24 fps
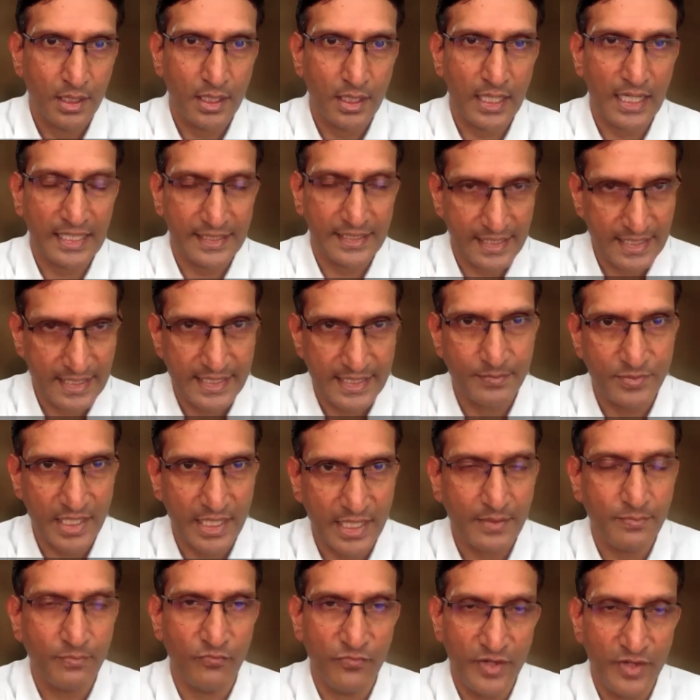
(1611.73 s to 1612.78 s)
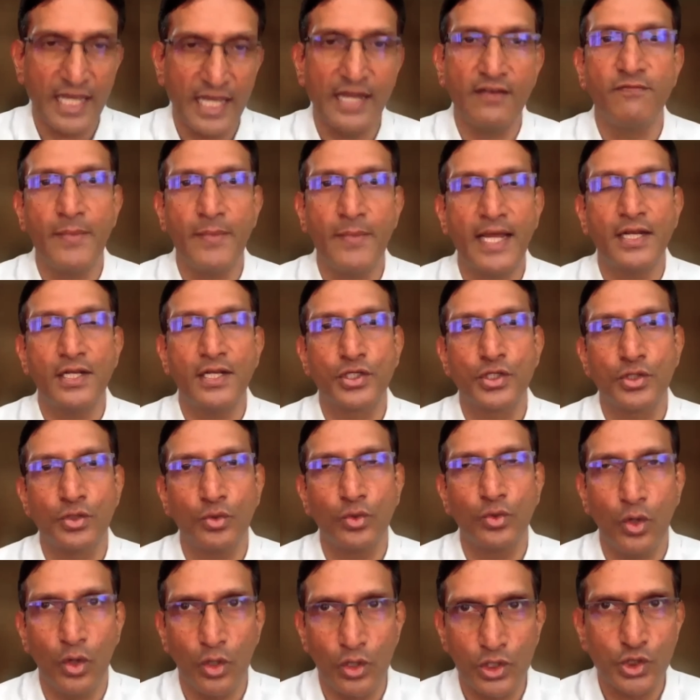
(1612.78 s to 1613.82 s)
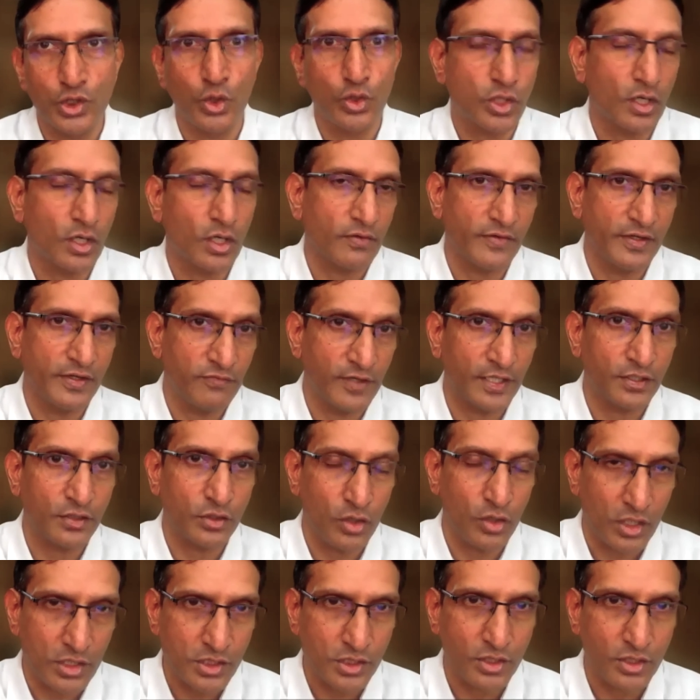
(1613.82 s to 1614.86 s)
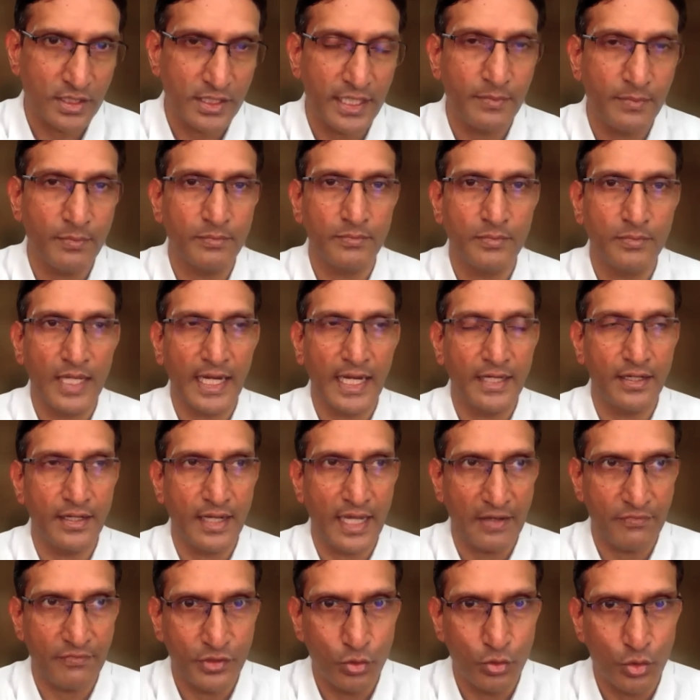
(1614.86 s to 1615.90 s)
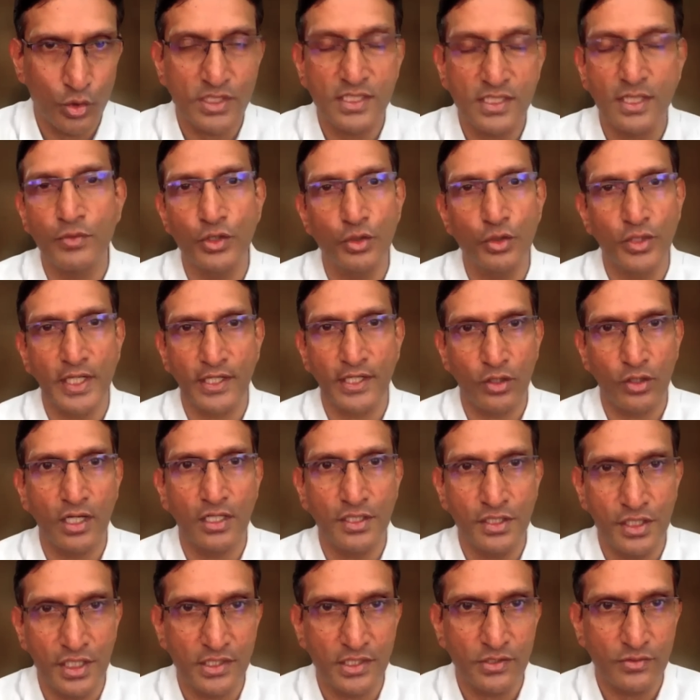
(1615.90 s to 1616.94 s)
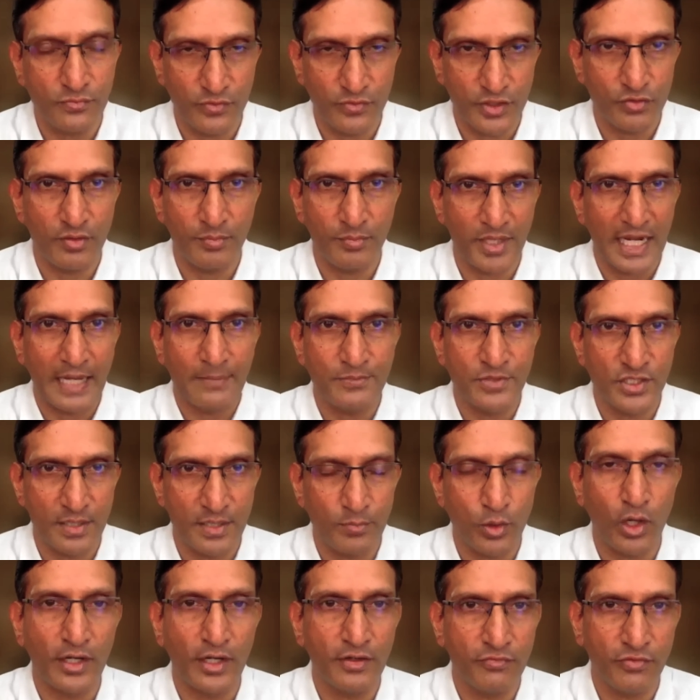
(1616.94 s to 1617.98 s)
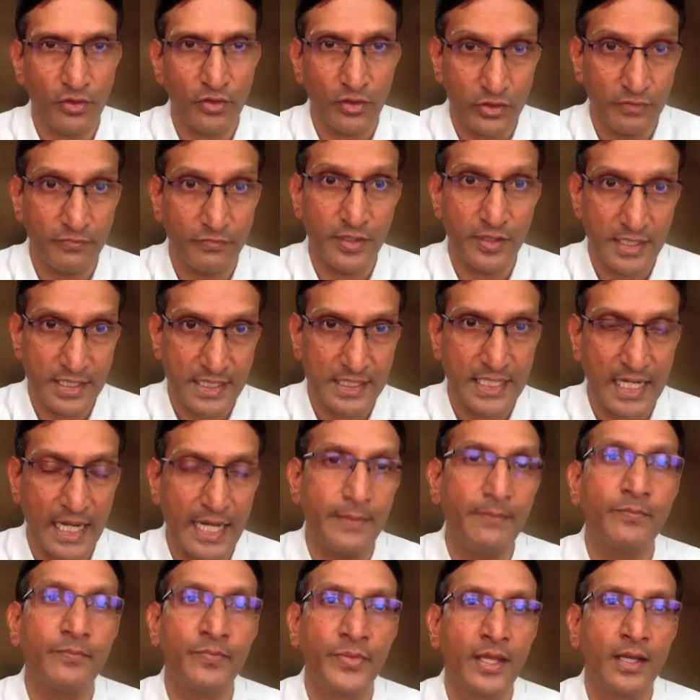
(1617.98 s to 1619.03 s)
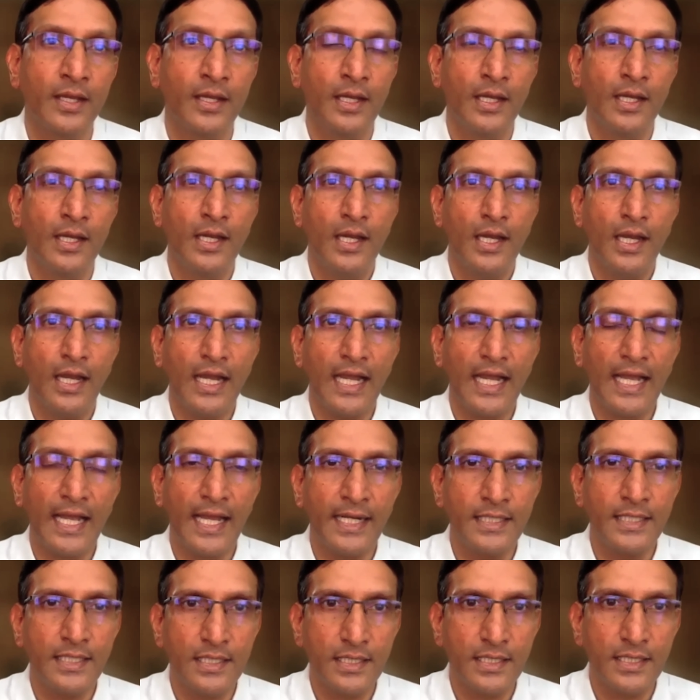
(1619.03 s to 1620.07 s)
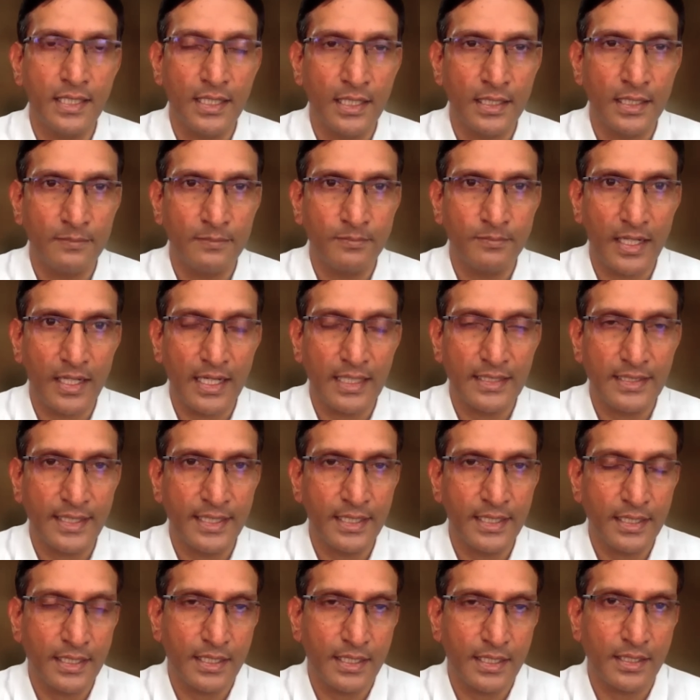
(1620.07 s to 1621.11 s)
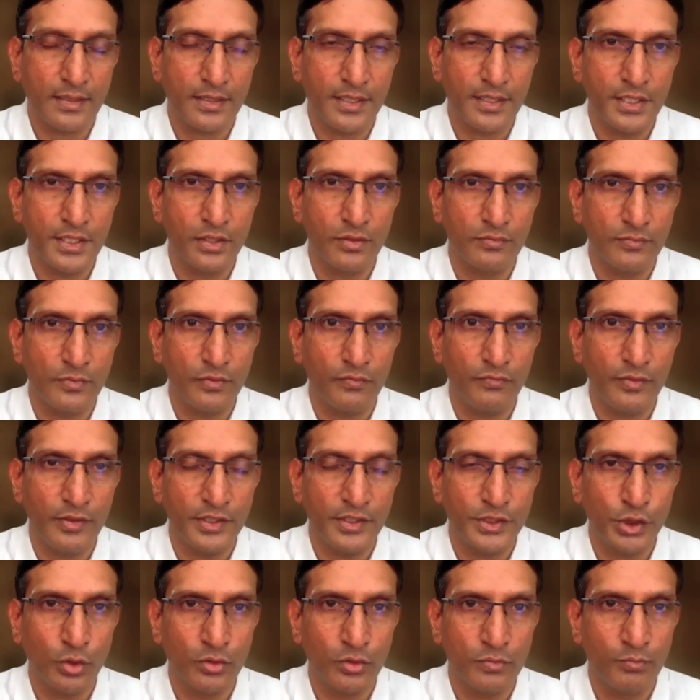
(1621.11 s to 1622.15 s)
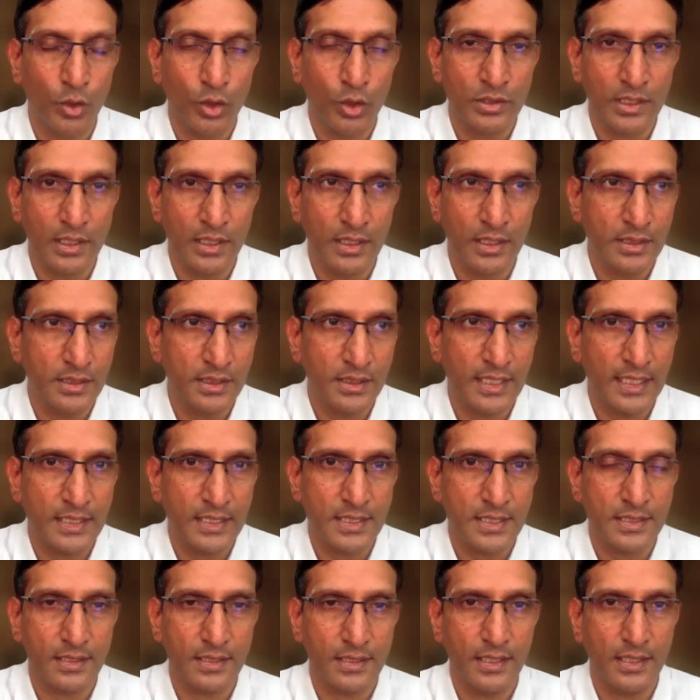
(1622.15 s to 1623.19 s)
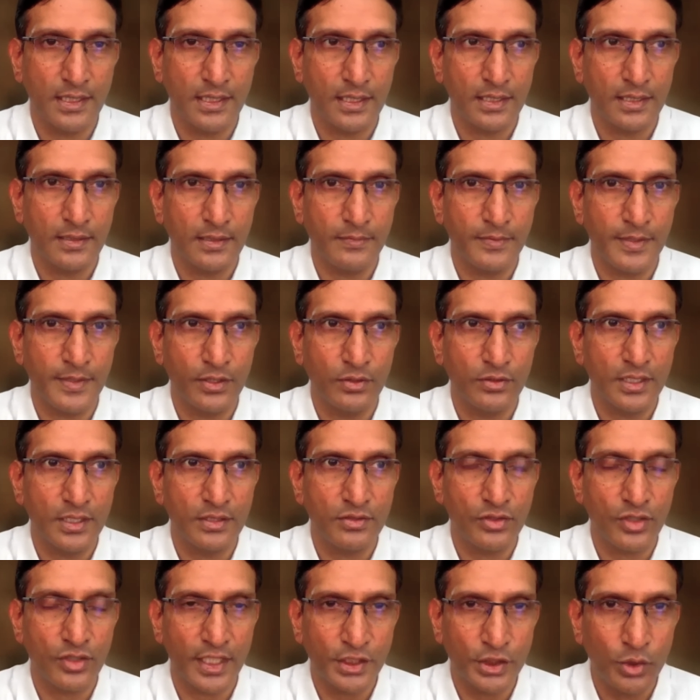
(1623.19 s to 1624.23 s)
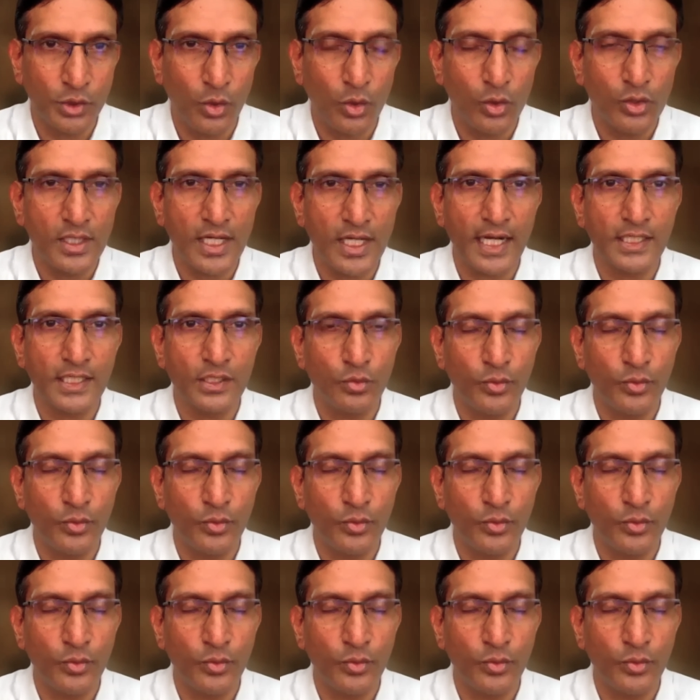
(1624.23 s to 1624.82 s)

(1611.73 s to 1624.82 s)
At the same time, we have managed to also sort of inflict costs on them and have used some new technologies which were perhaps deployed for the first time. And I think, we should both learn that, the threshold at